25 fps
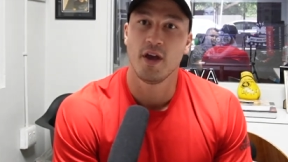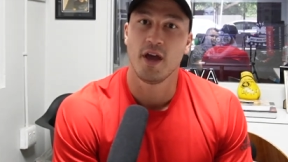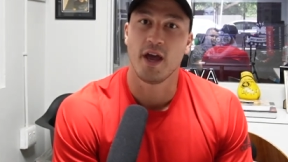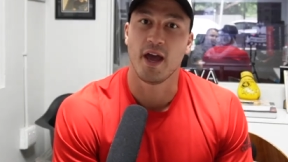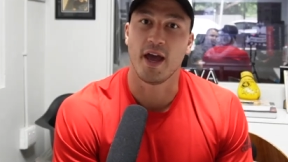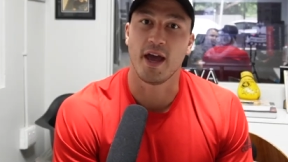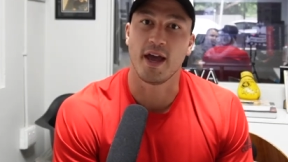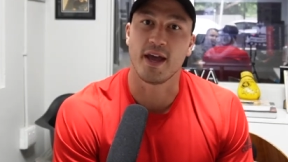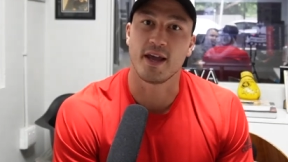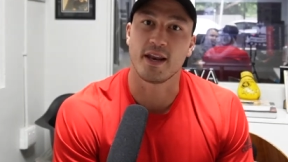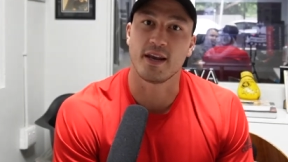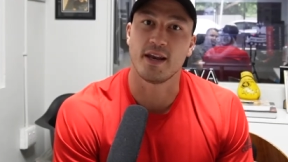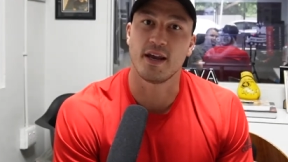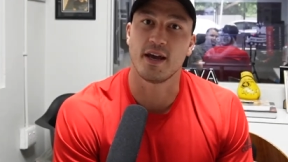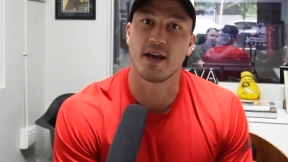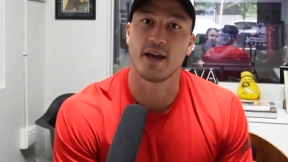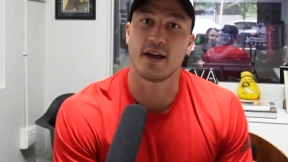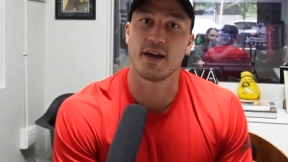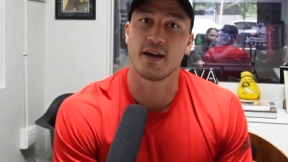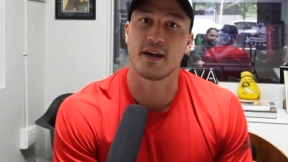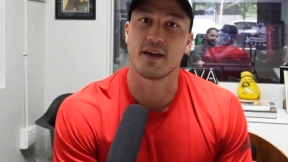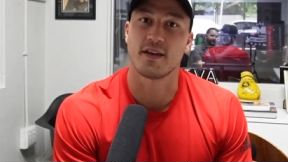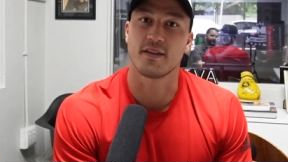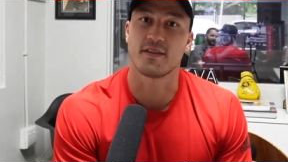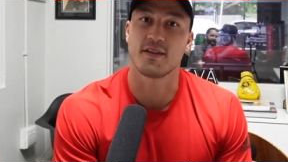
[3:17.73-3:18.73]
and
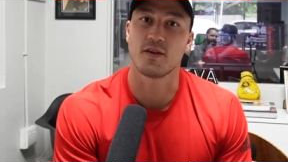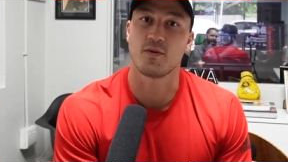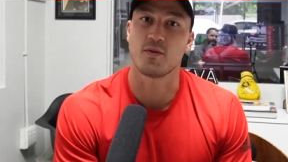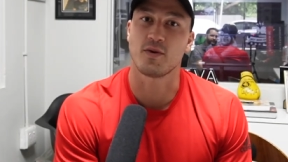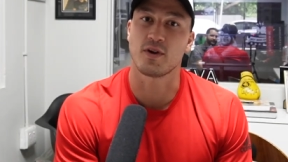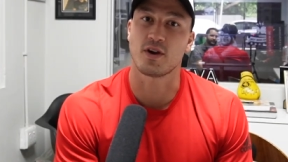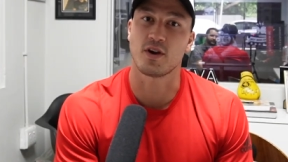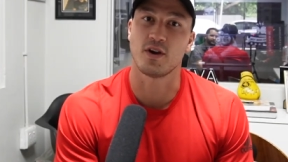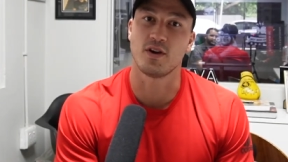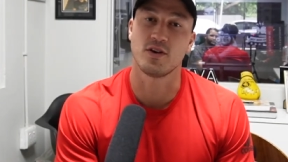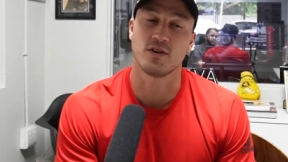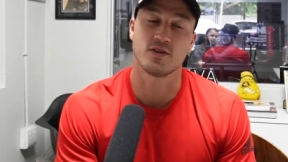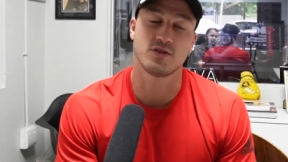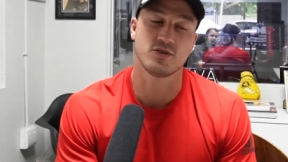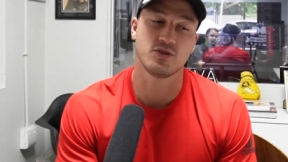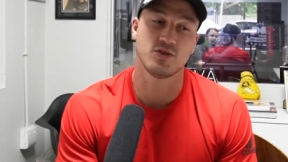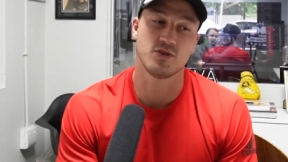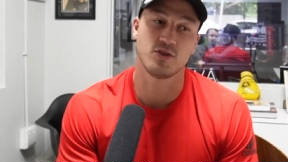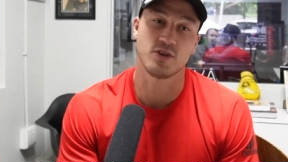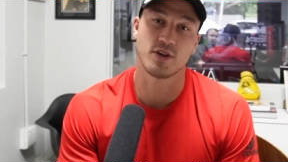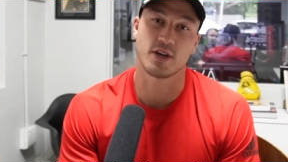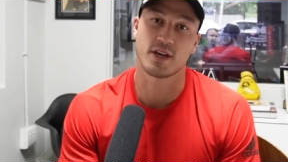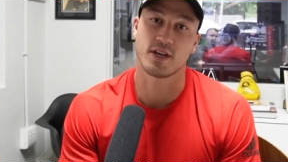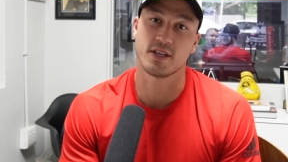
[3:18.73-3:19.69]
then we go to